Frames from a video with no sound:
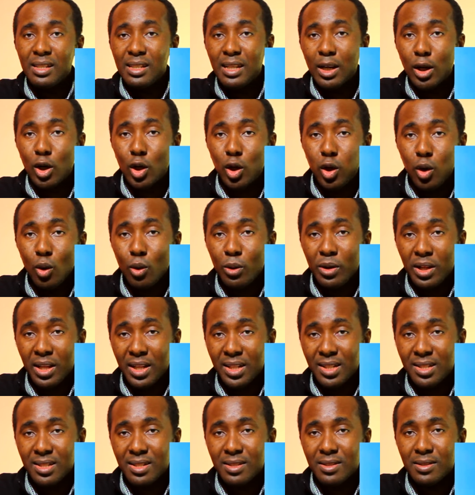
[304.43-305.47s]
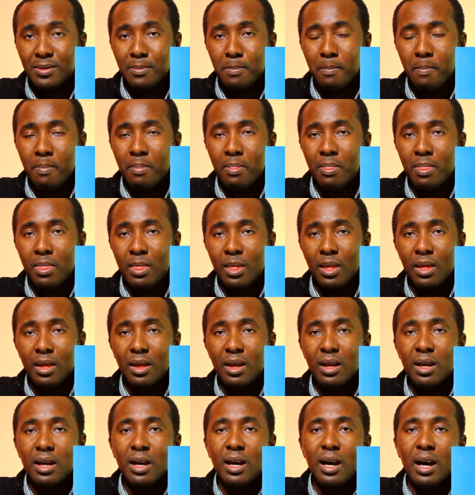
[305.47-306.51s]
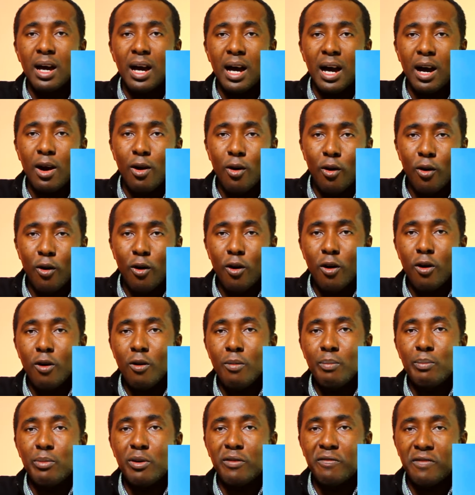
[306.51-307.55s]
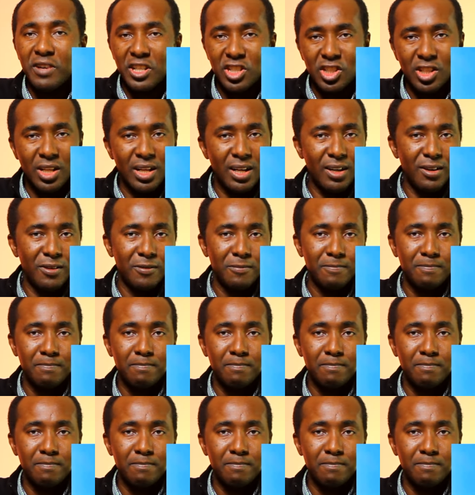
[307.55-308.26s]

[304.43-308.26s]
the clothing are all professional.